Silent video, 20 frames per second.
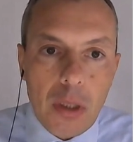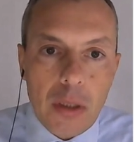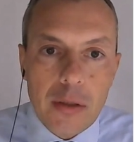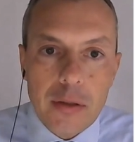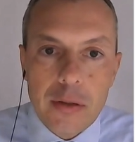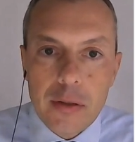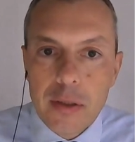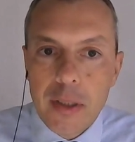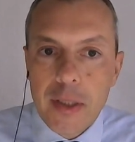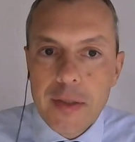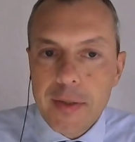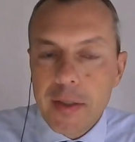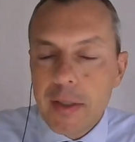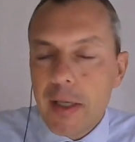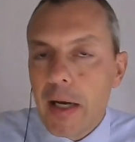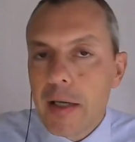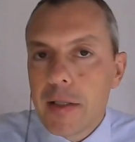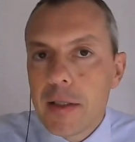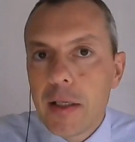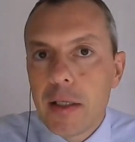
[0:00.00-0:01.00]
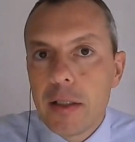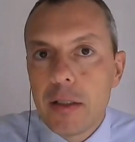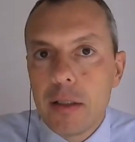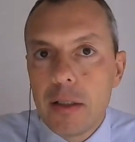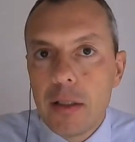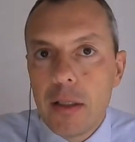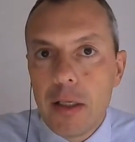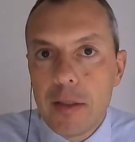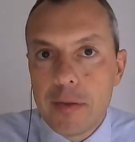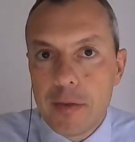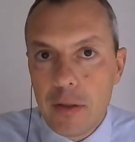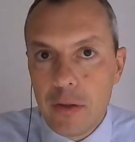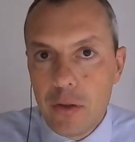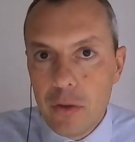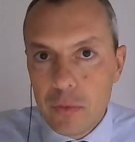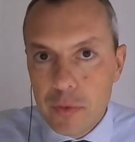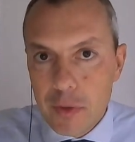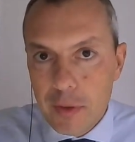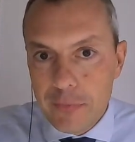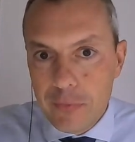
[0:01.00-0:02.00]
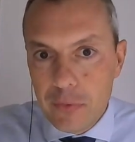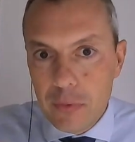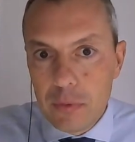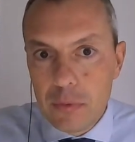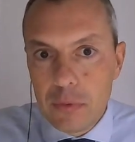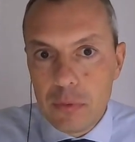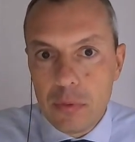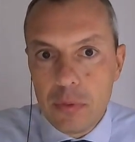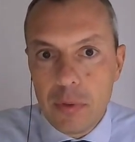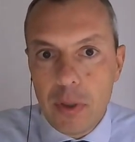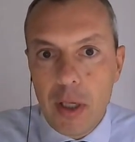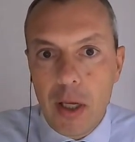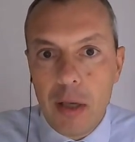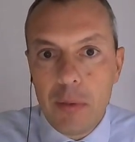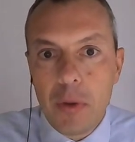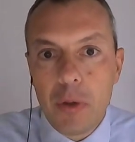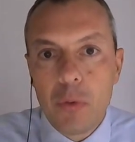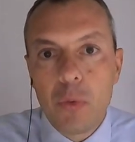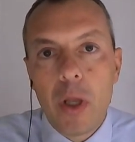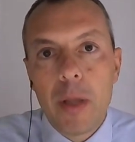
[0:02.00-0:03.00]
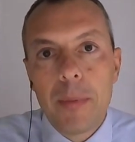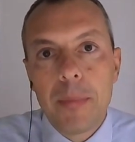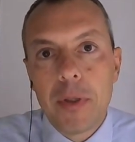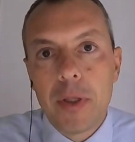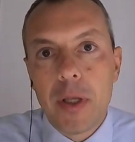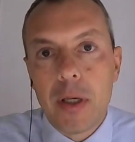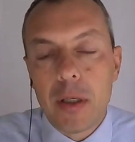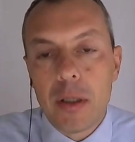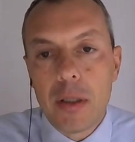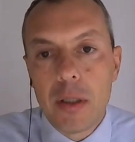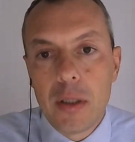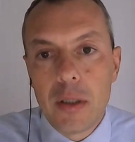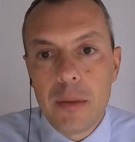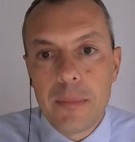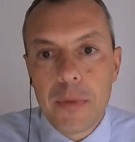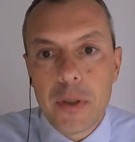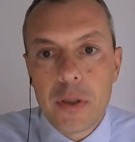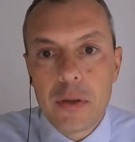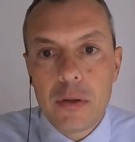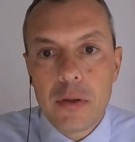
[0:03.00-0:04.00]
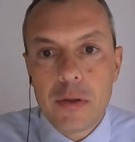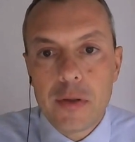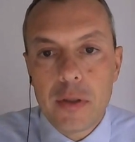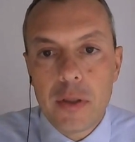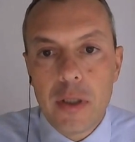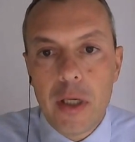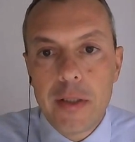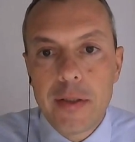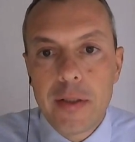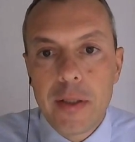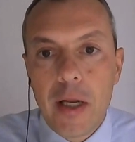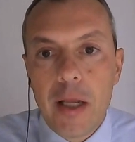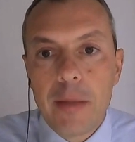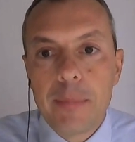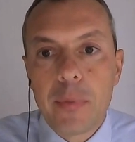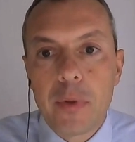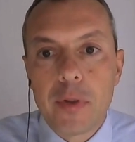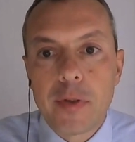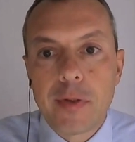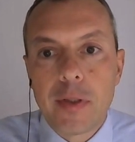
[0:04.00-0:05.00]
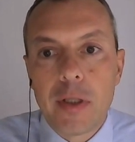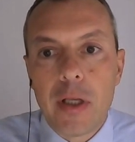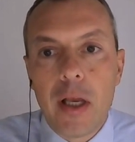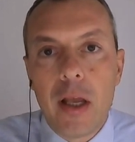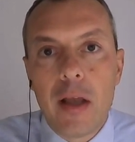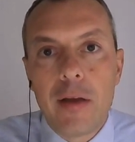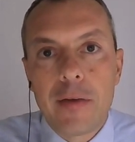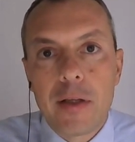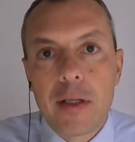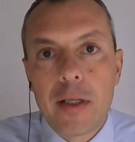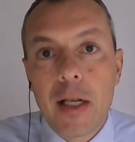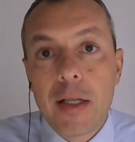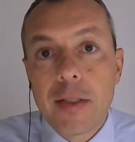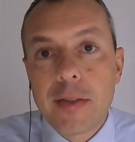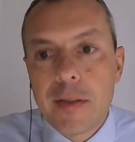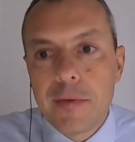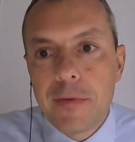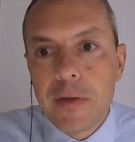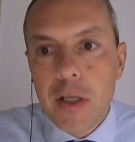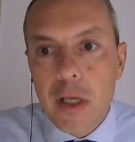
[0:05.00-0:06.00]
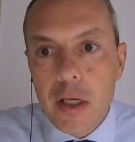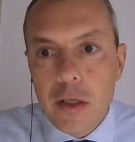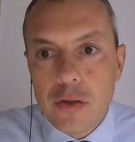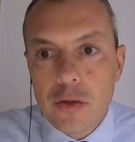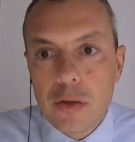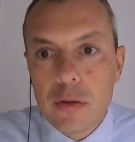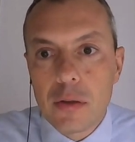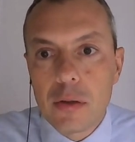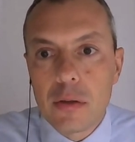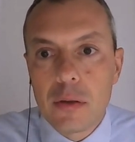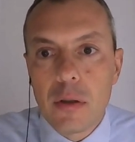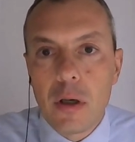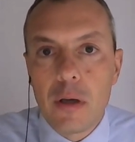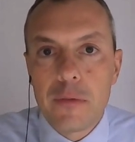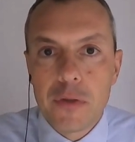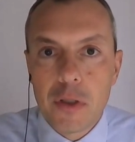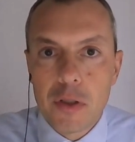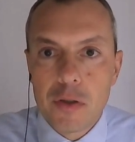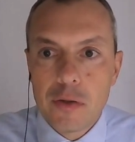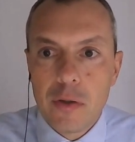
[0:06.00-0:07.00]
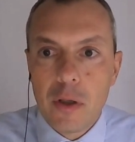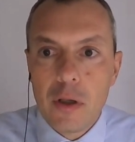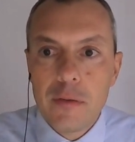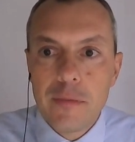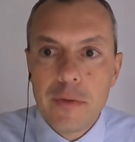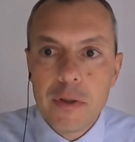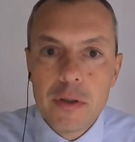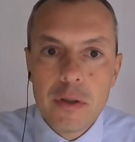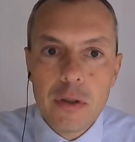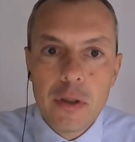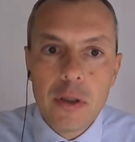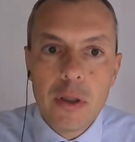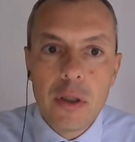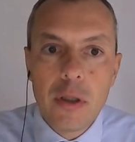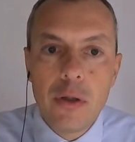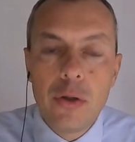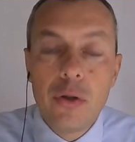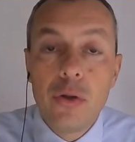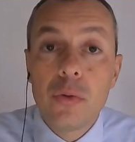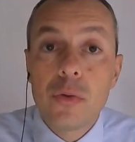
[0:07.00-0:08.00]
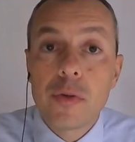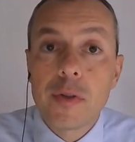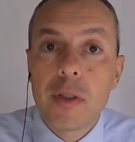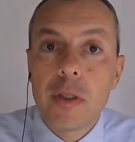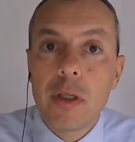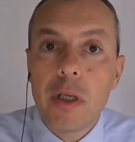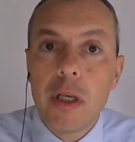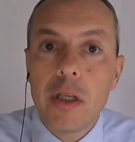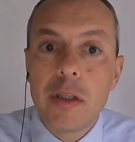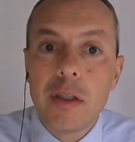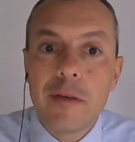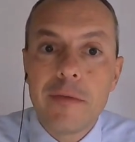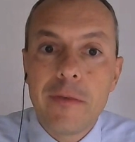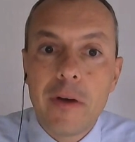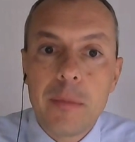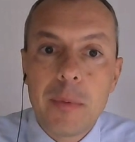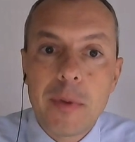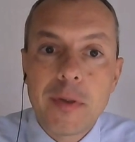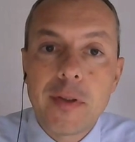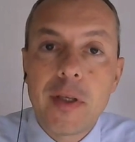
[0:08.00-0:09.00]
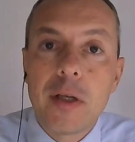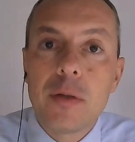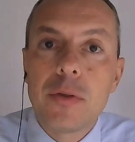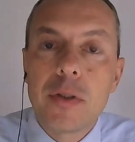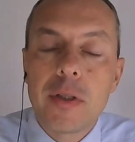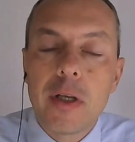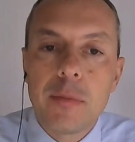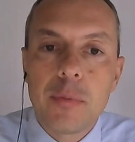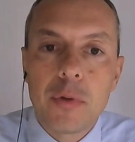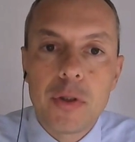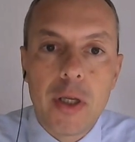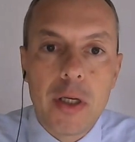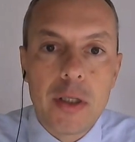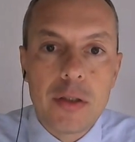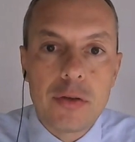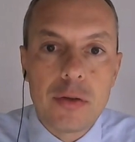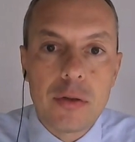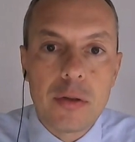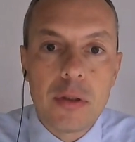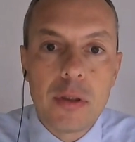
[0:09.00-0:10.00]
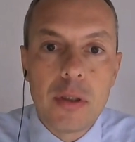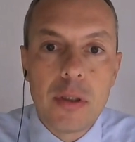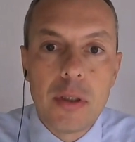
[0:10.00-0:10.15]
This guideline is useful to our webinar because it reports a classification of the solvent used in the pharmaceutical production.